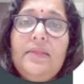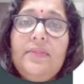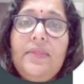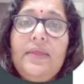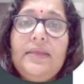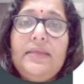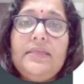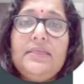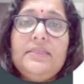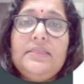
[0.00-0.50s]

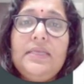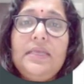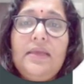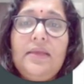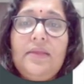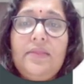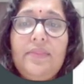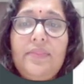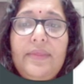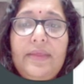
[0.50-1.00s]
That is,
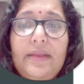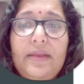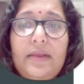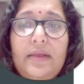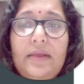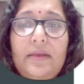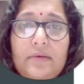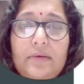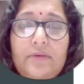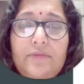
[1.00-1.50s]
there
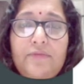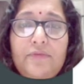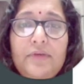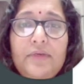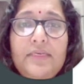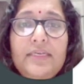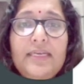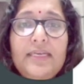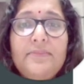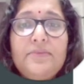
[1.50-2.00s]
are
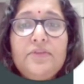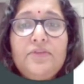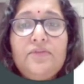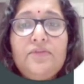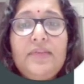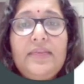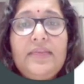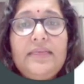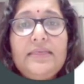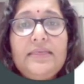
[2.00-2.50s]
different types of
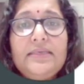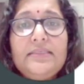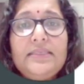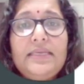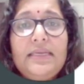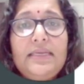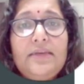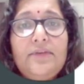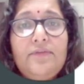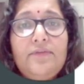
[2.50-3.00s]
data
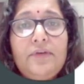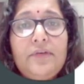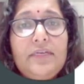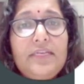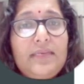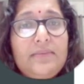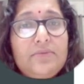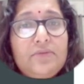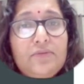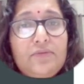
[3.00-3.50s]
and different
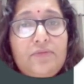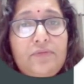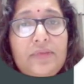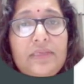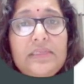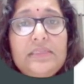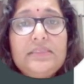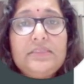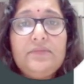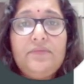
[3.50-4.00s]
types of
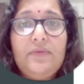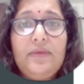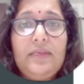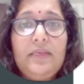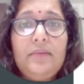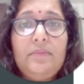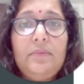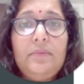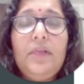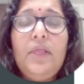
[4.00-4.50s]
fields
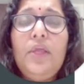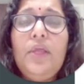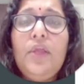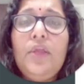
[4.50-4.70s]
available.